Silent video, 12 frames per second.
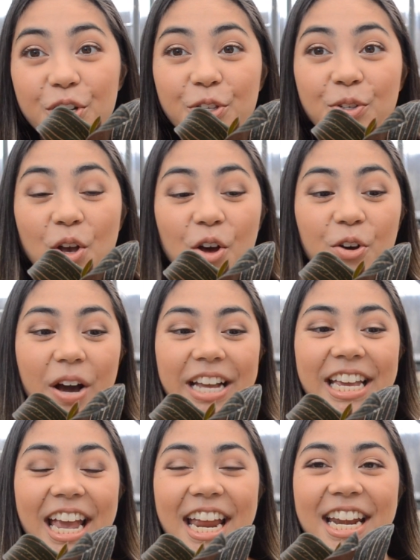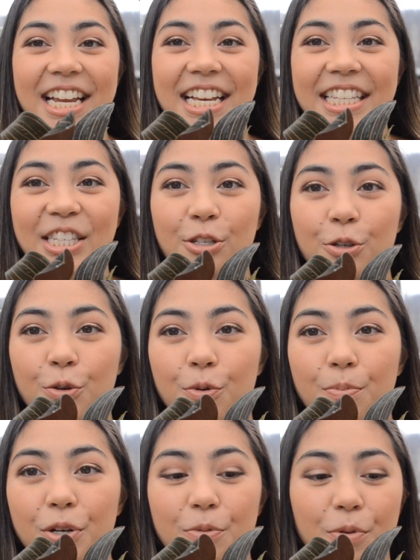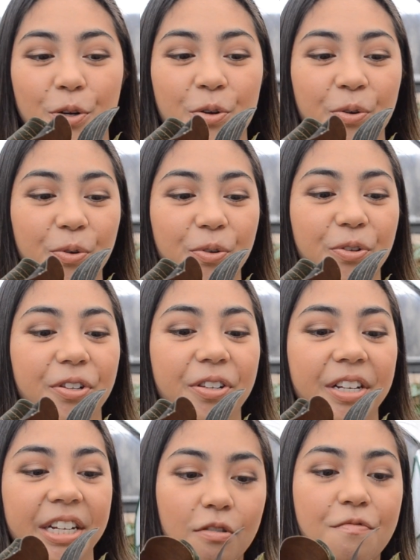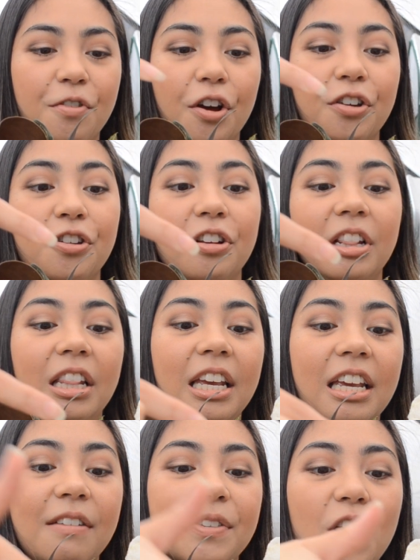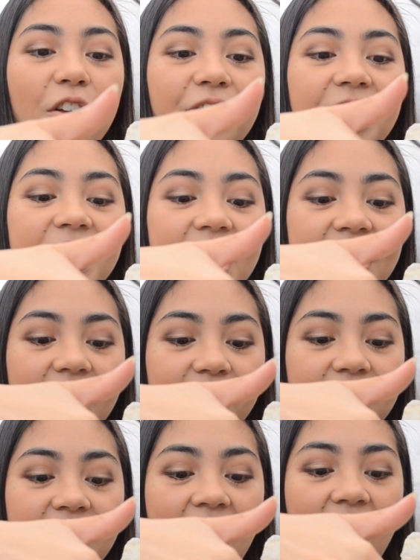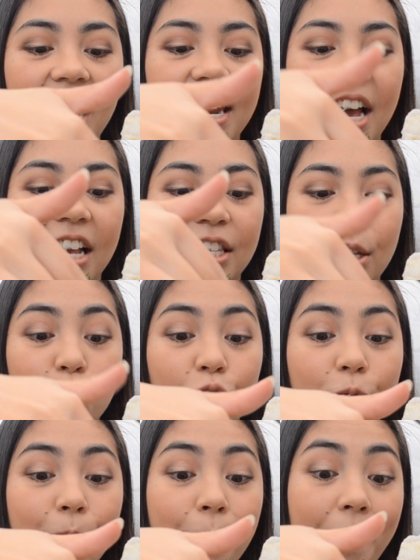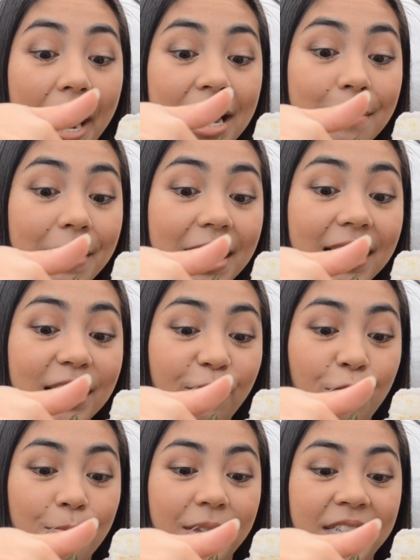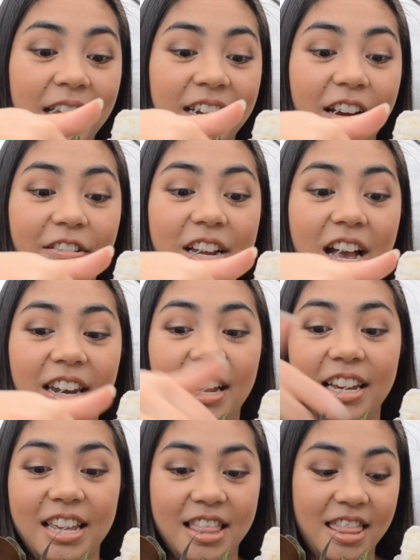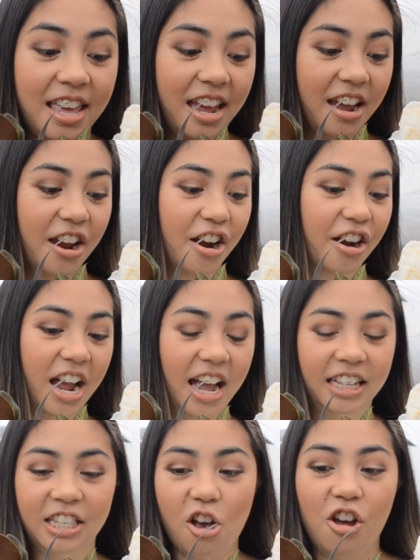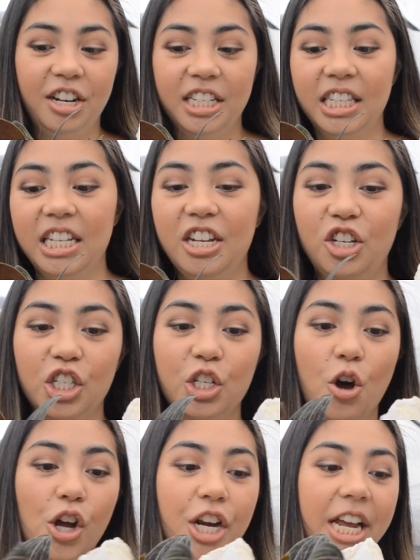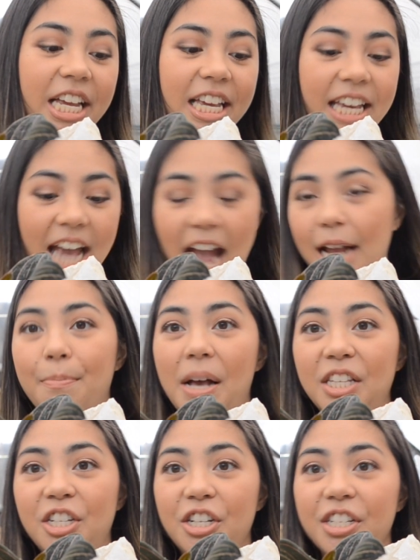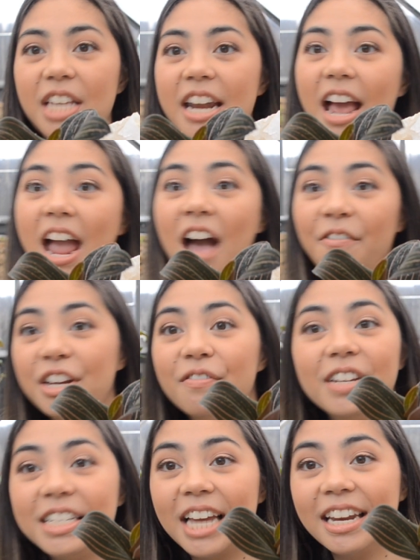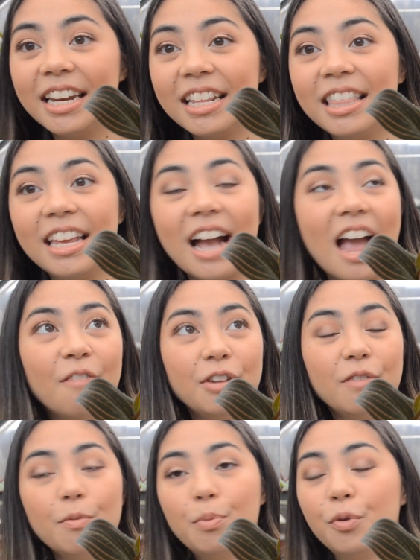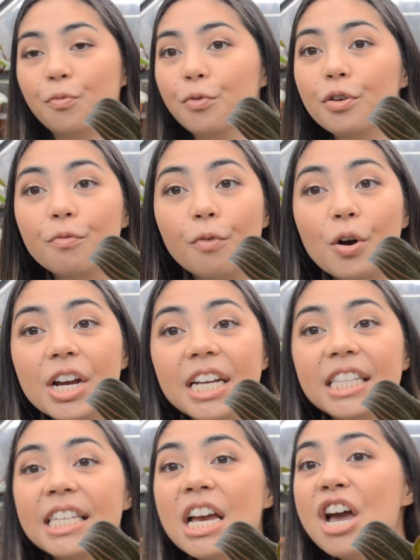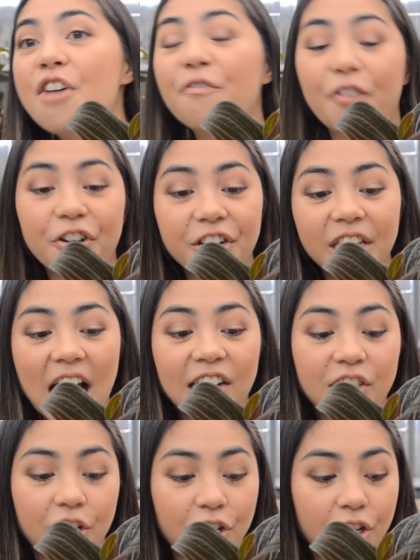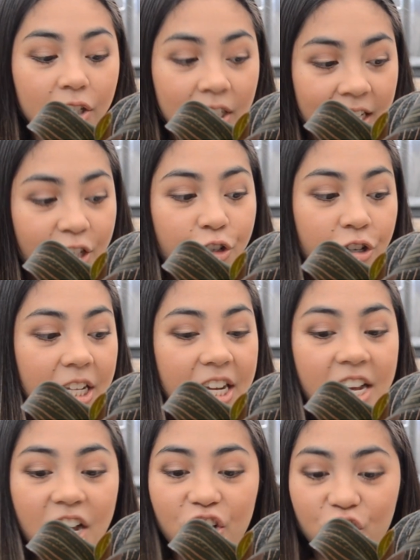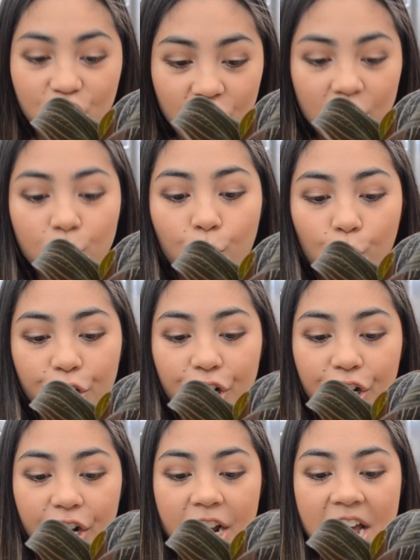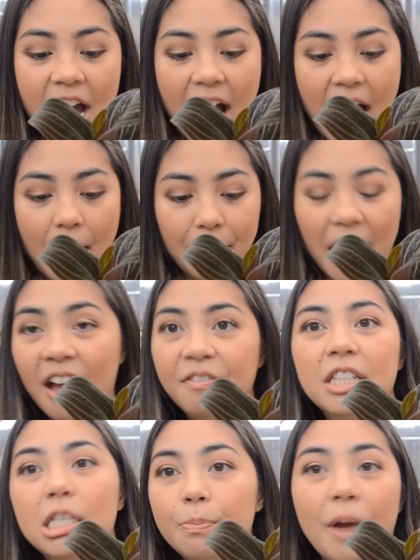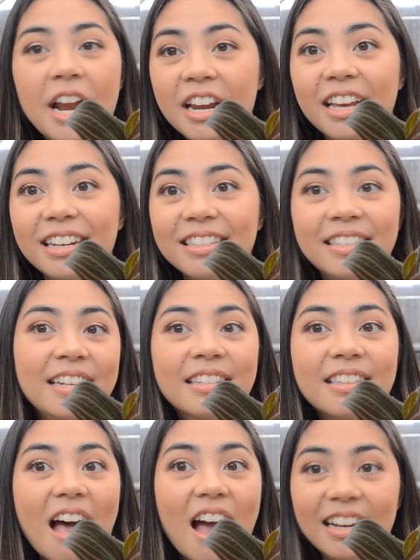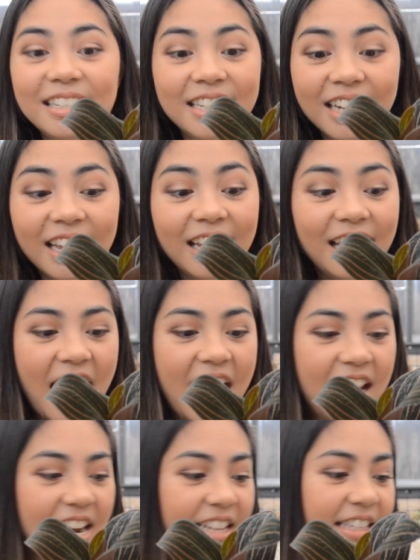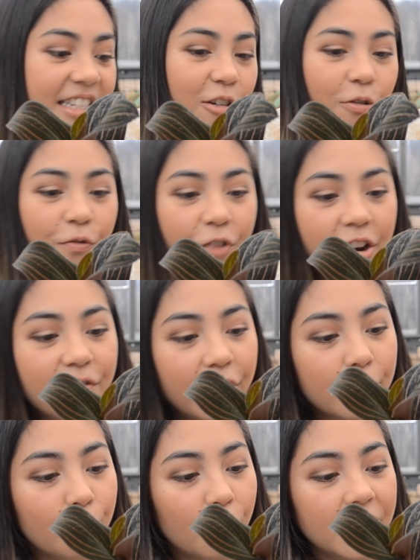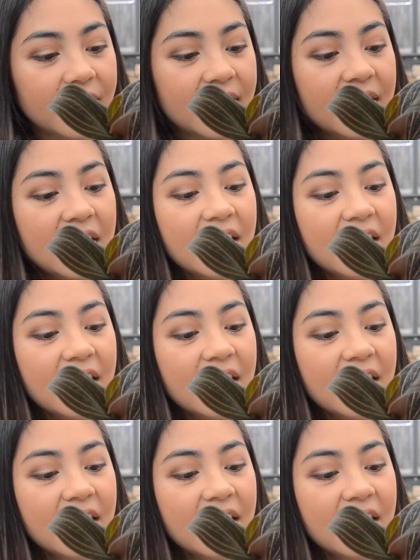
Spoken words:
So again, super duper cool. We've got new leaves on the Sanderiana, some new babies from the Sanderiana in there. It's honestly just gone gangbusters, and I haven't even done anything. I haven't even put root roids, fertilizer, literally just water. I haven't sprayed it since I did it, and it's still very moist.